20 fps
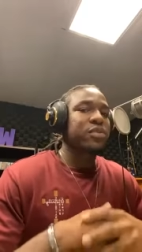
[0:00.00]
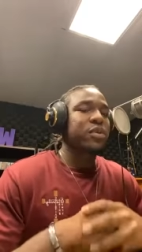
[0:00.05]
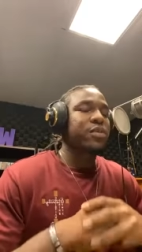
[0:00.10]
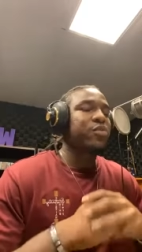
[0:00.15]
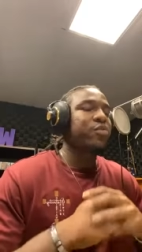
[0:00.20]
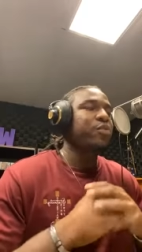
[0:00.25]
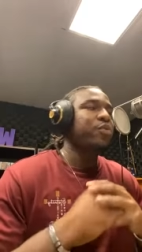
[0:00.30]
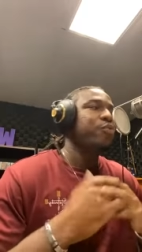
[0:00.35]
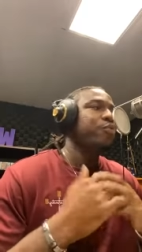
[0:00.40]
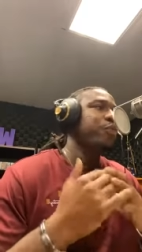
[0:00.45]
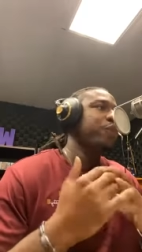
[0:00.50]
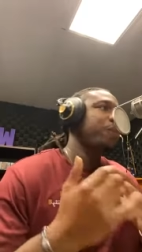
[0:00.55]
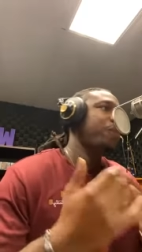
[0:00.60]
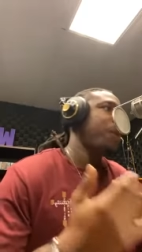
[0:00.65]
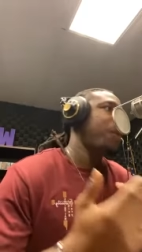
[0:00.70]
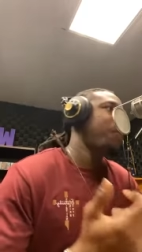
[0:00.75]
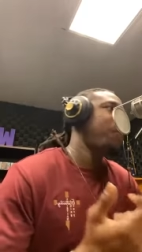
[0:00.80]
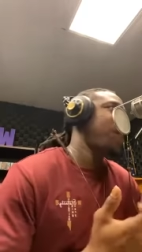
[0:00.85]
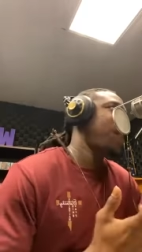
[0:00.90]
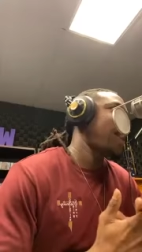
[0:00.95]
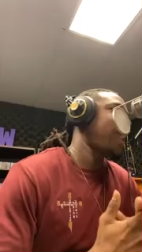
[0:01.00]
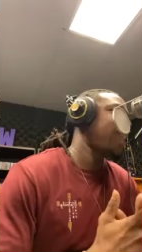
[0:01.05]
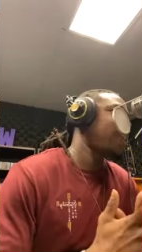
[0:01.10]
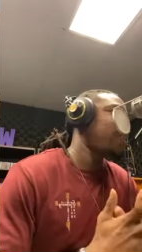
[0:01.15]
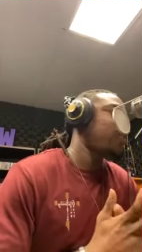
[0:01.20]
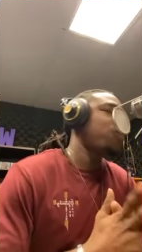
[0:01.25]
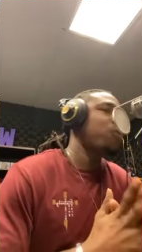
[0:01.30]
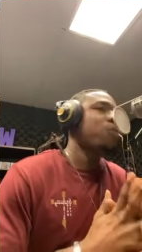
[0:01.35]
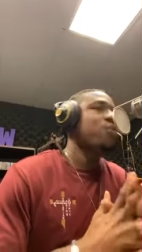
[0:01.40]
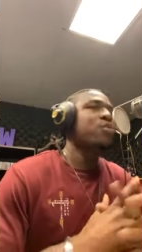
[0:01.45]
Uh, you can read my
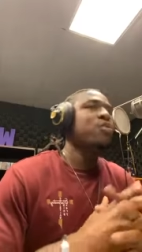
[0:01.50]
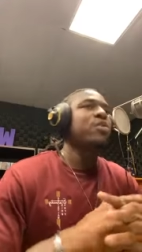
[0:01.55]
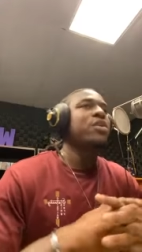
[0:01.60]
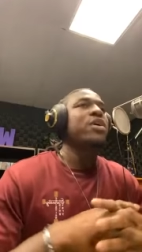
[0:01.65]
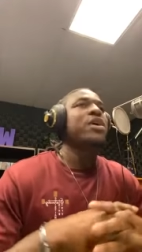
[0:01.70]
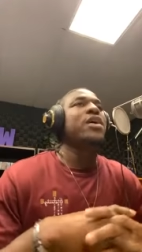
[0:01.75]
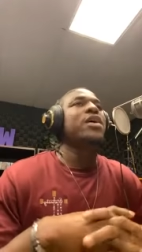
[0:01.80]
bio.